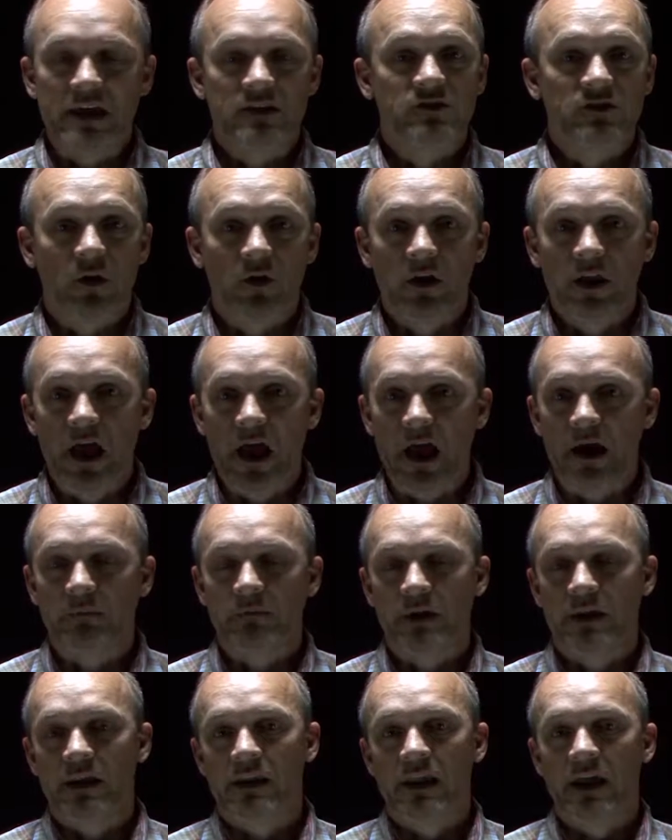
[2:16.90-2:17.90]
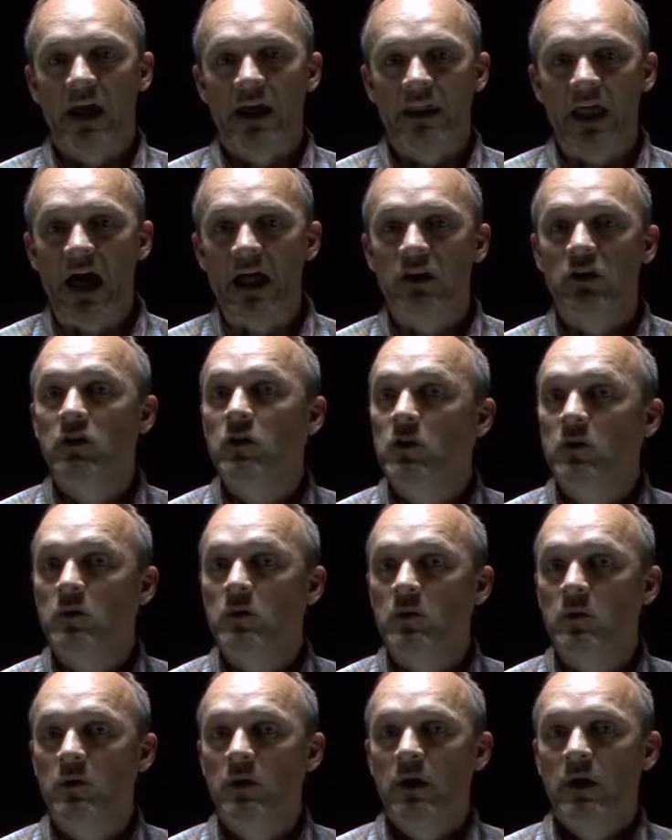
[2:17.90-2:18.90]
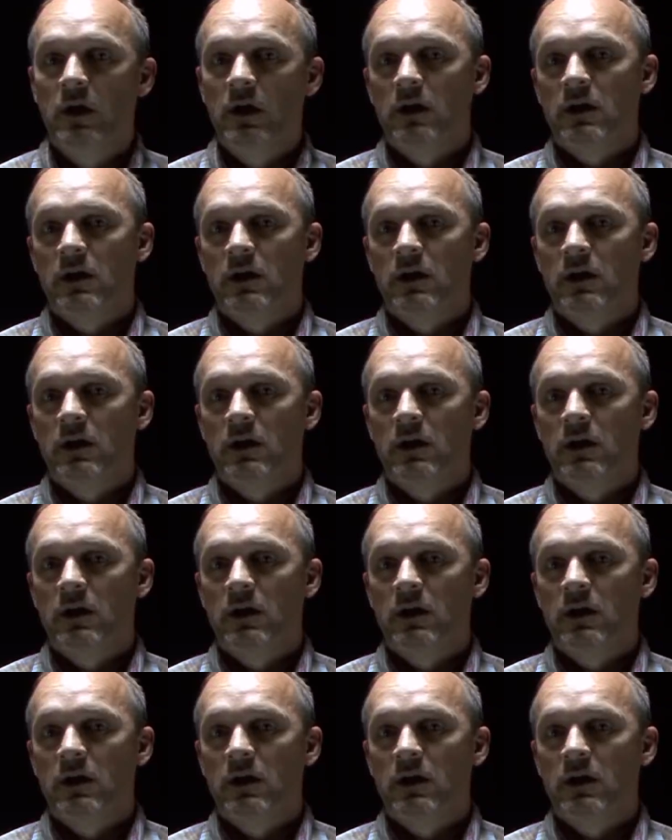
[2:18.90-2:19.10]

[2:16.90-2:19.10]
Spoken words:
things started happening, and I knew